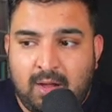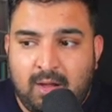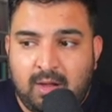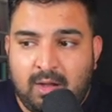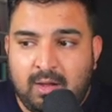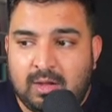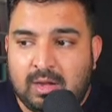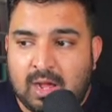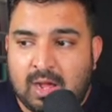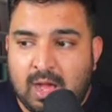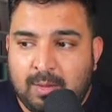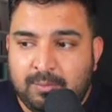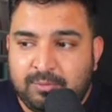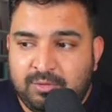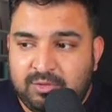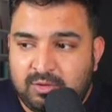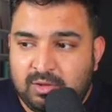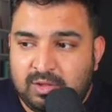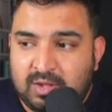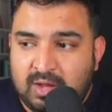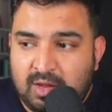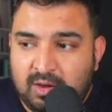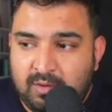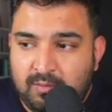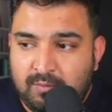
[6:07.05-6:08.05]
It comes to
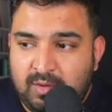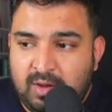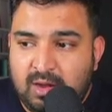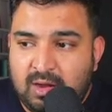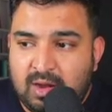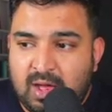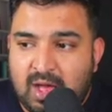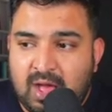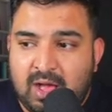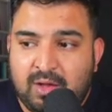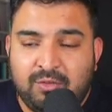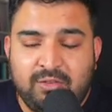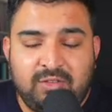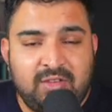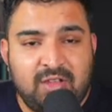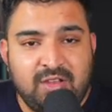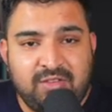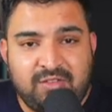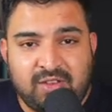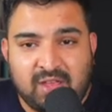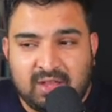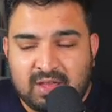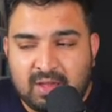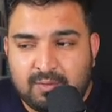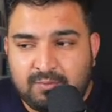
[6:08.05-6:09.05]
their warehouse. They
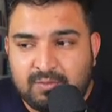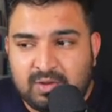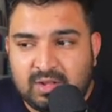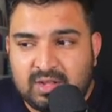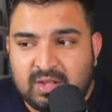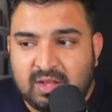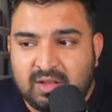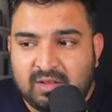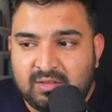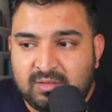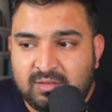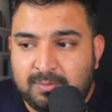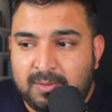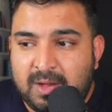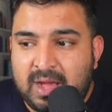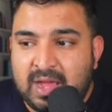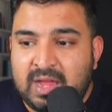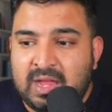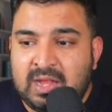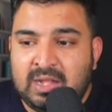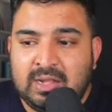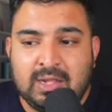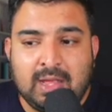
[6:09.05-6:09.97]
check everything is fine.